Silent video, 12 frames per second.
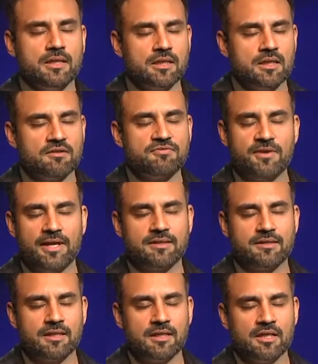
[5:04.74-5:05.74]
of faith,
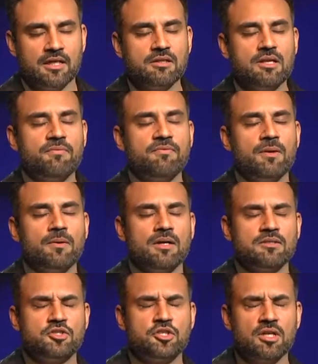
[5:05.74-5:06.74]
a
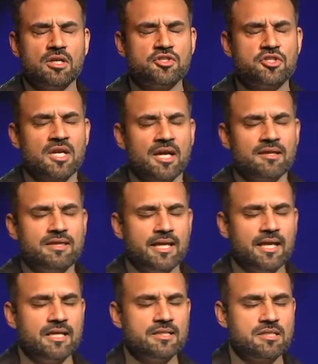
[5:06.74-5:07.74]
church that
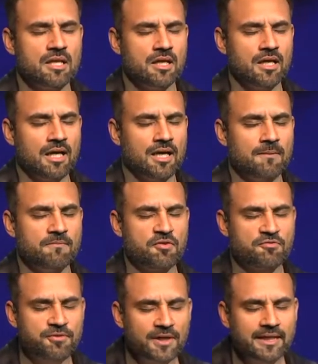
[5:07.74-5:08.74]
is
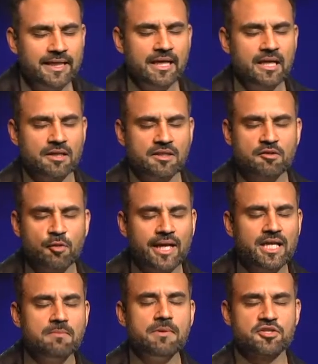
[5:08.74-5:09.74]
fulfilling the Great
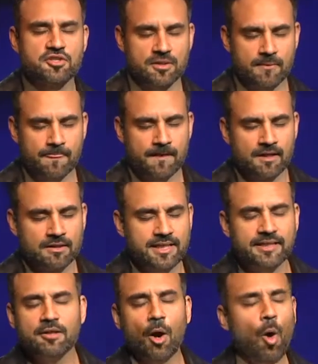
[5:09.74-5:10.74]
Commission, telling
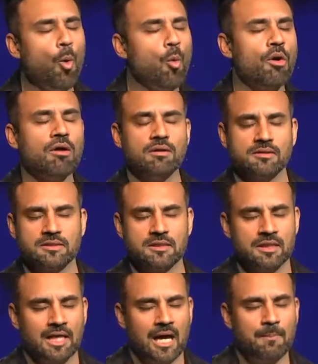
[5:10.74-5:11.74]
the whole world
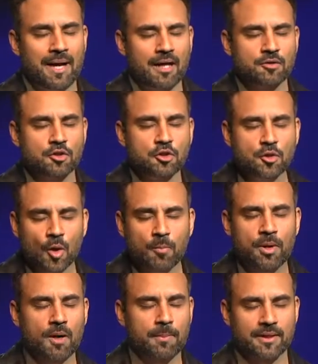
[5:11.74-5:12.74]
about your
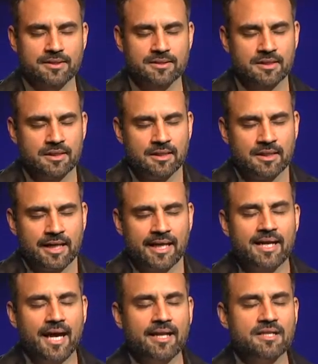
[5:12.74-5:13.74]
purpose. And
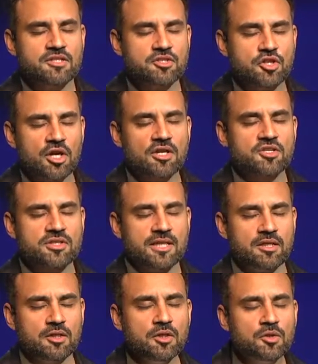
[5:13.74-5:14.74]
God, it's the church that
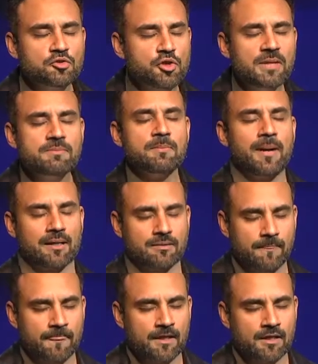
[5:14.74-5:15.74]
you dreamed about.
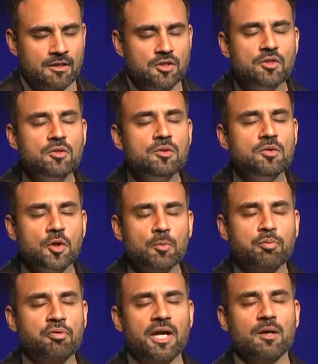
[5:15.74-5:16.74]
Your
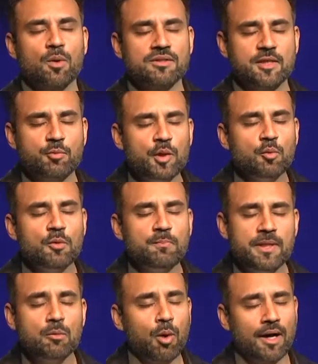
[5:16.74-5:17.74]
prayer was that we would be
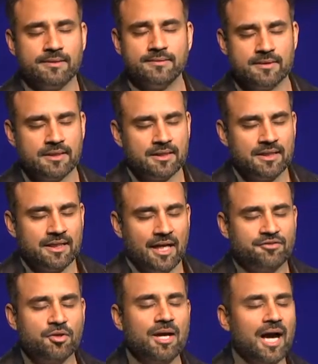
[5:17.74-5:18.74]
one. And
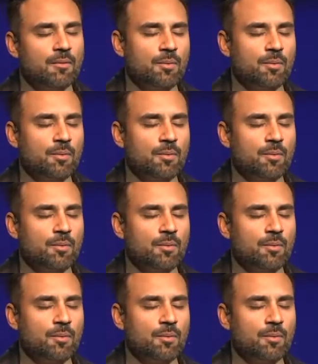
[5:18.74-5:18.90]
so God,